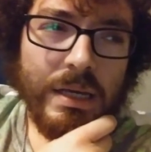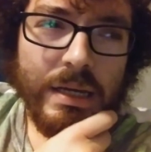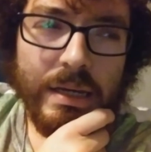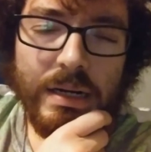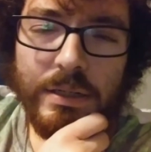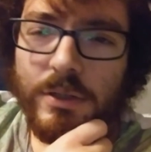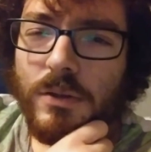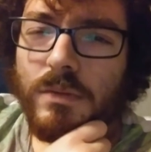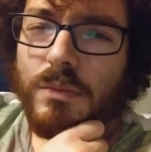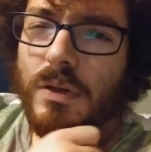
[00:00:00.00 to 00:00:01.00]
And I
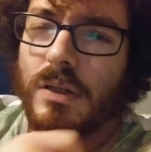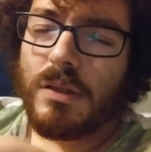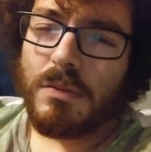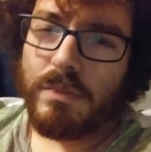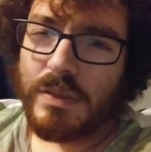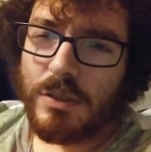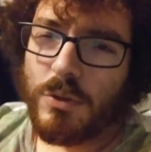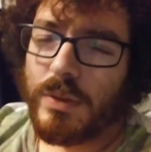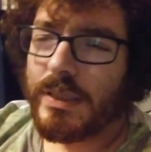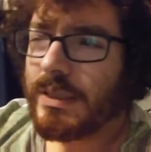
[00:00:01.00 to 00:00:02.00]
know um, the
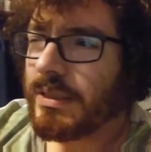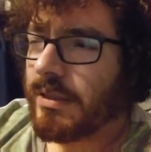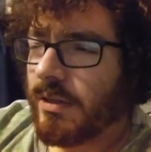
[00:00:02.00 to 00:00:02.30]
credits and